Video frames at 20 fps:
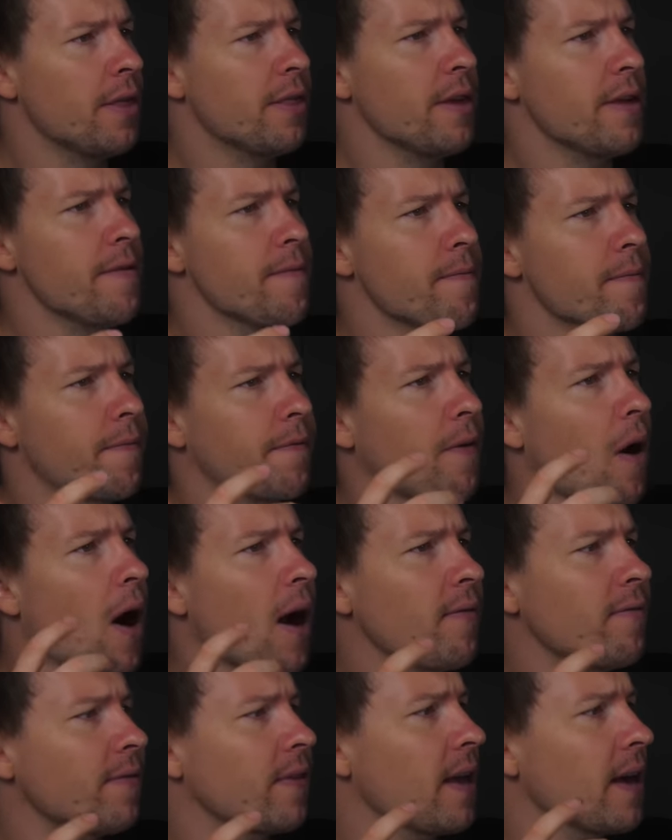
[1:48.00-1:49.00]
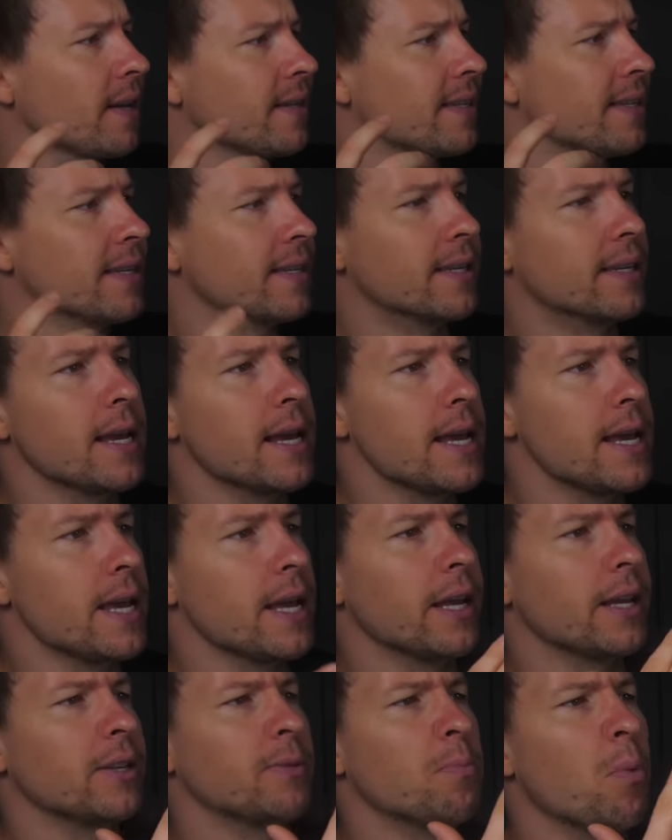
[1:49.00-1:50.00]
The
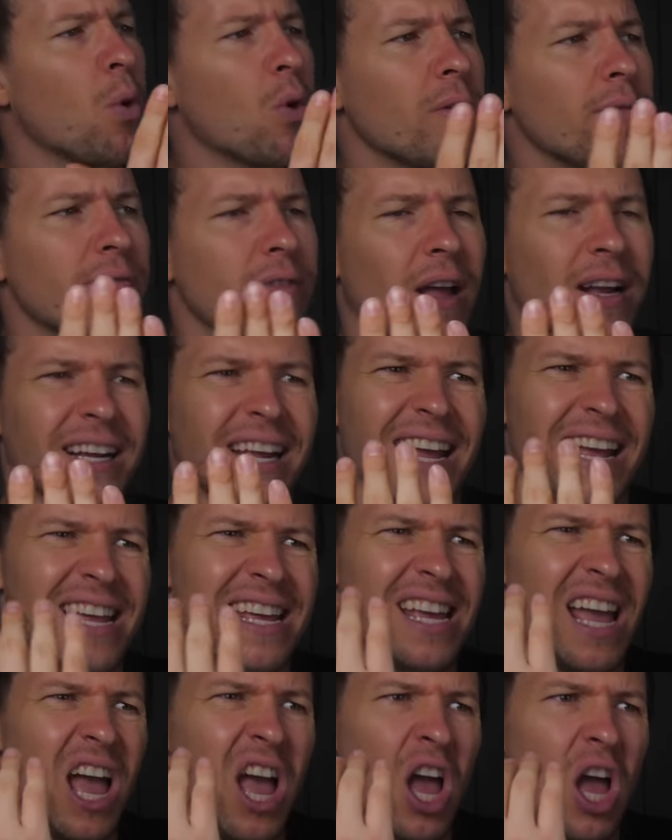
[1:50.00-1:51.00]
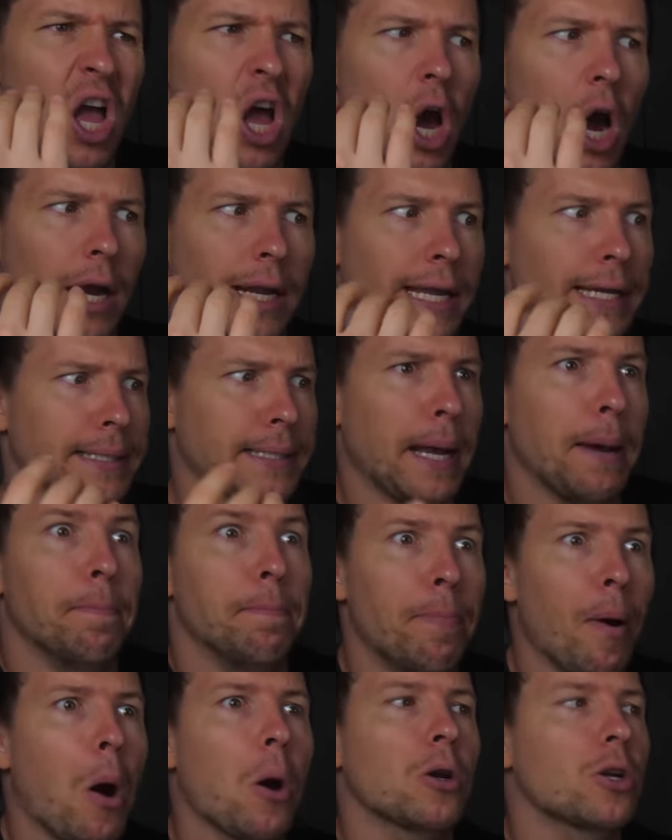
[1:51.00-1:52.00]
5000D is more of like a, I guess, a
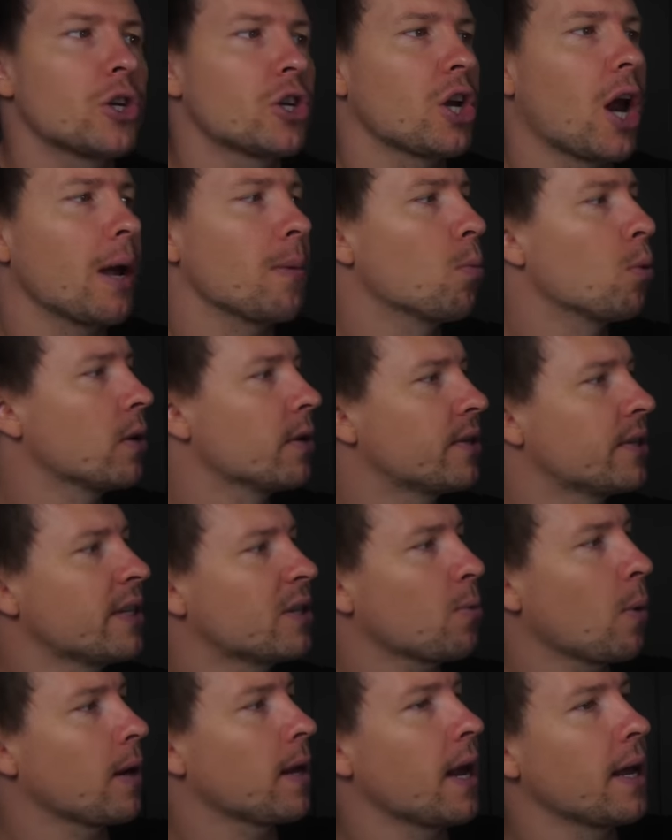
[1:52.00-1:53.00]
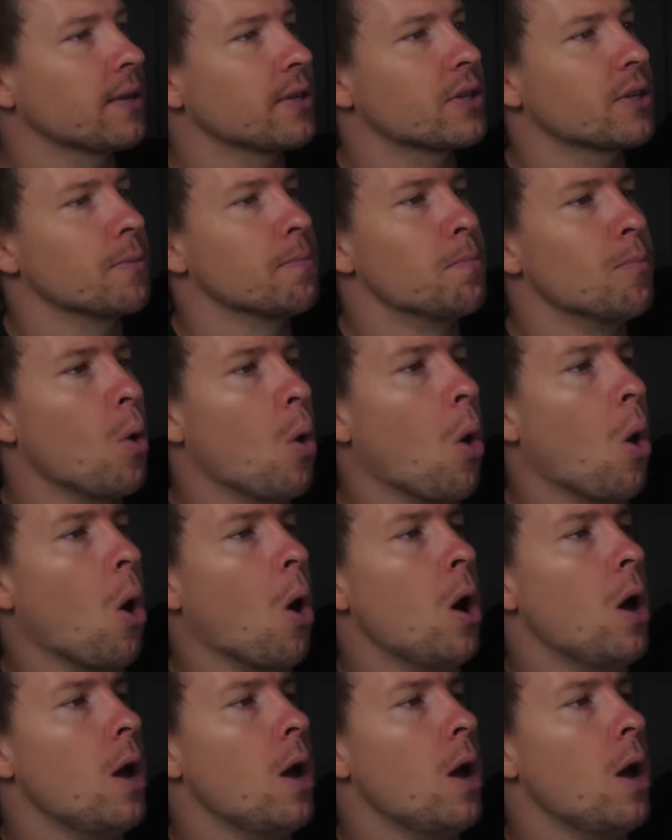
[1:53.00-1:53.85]
box shape, whereas this one has some more